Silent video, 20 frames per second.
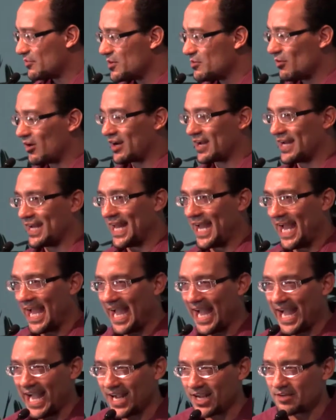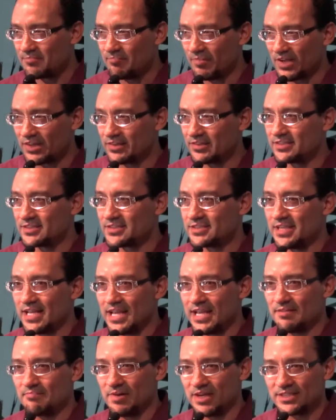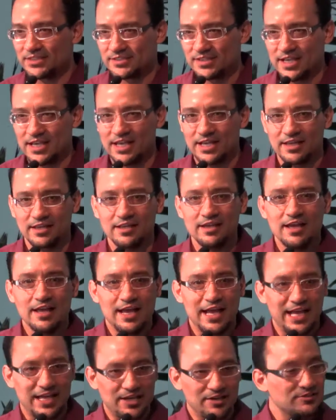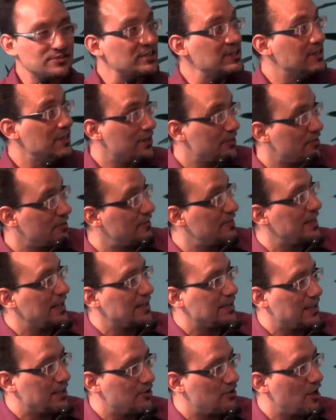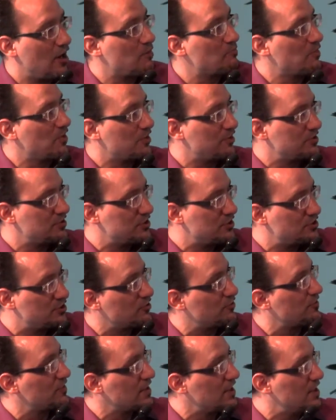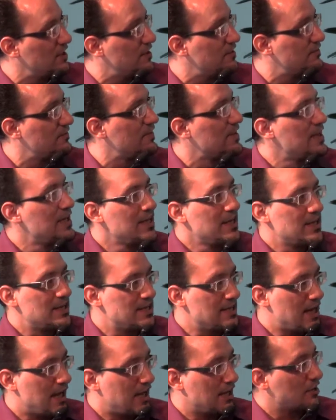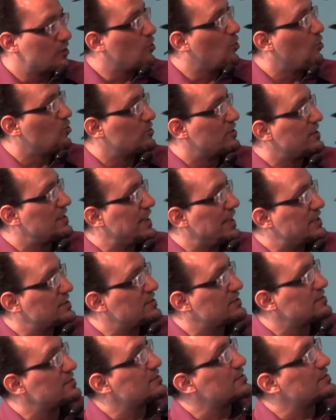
we wanted to hack Mother's Day by saying, hey, here's another thing that you, our mothers deserve love, not cold detention